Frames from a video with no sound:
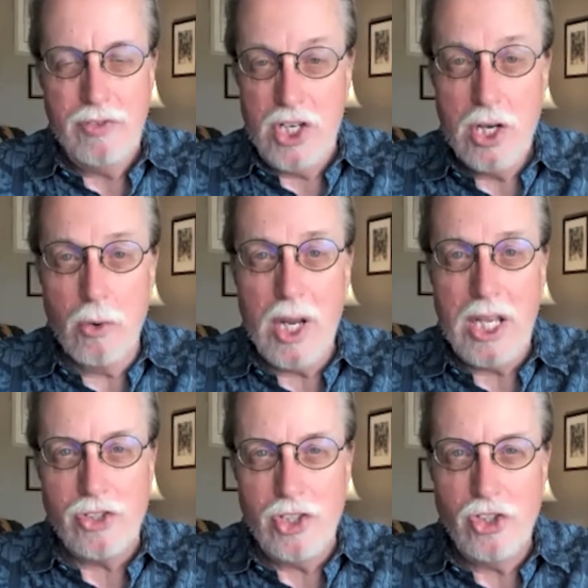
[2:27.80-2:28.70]
if she
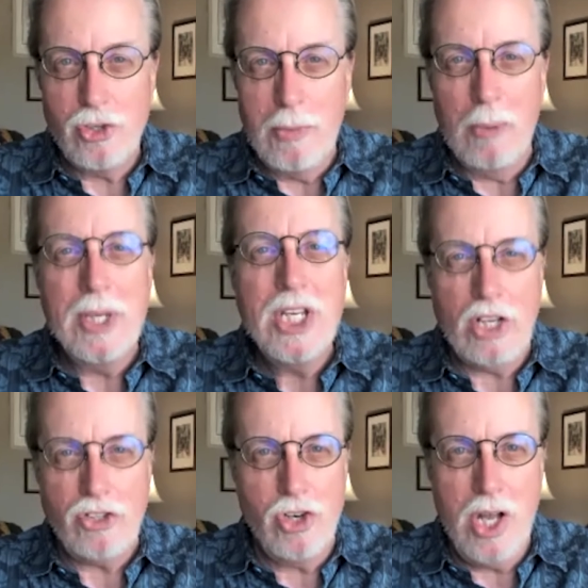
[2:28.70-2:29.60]
agrees, this is a moment,
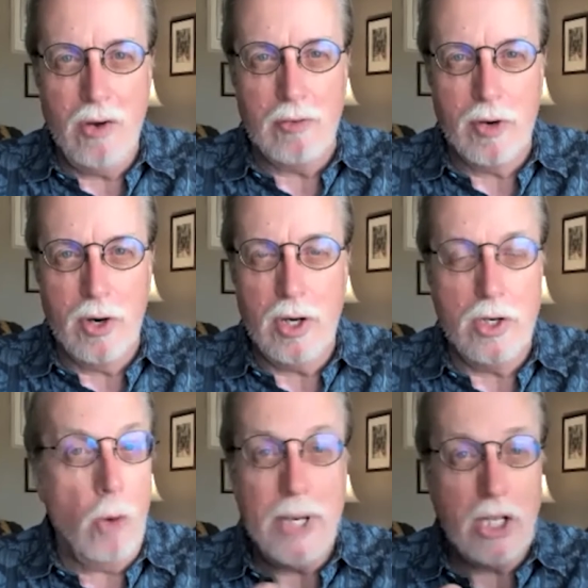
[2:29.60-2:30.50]
yes or no, for her.
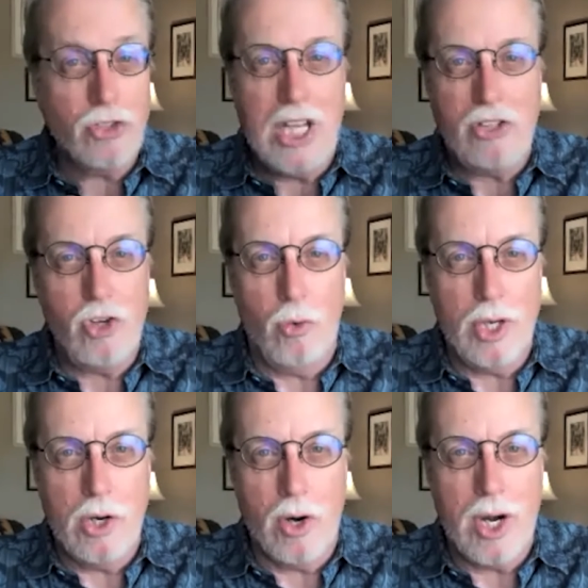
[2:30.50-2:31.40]
Nobody else gets it,
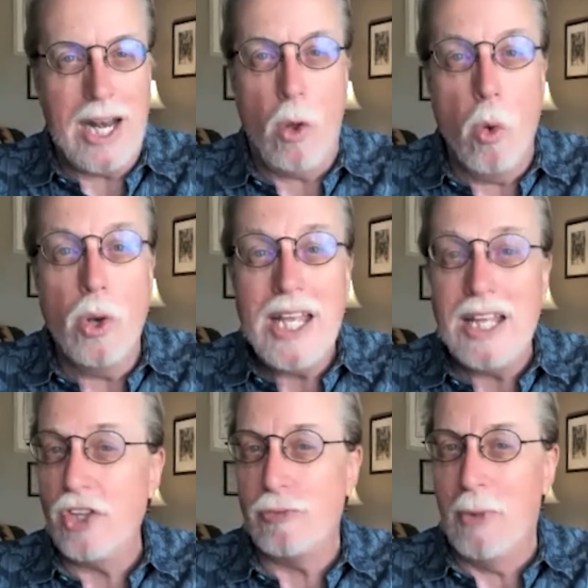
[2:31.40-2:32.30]
only her. And now only
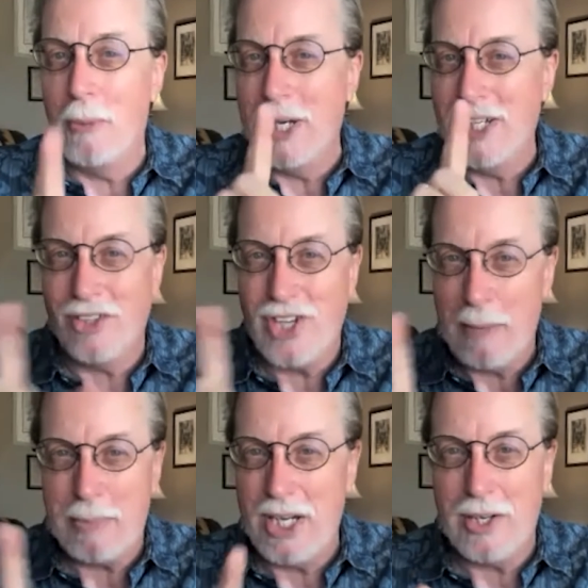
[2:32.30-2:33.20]
at this moment. It doesn't
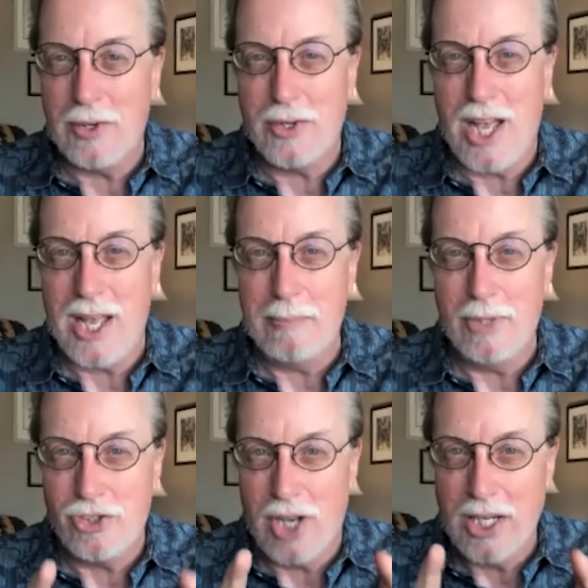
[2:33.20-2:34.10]
happen any other time.
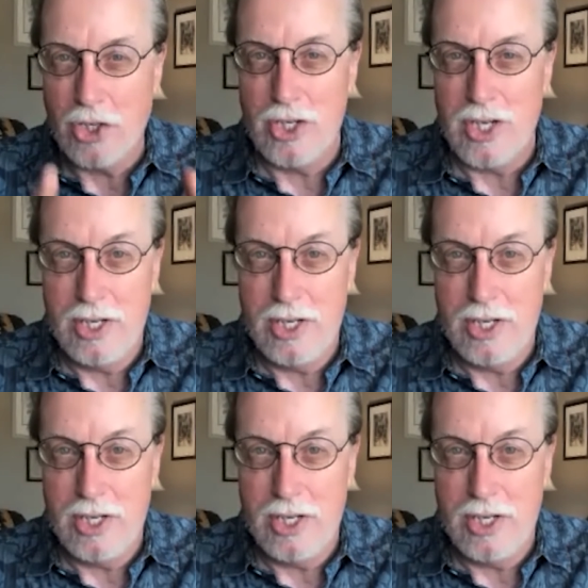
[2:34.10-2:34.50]
It's like,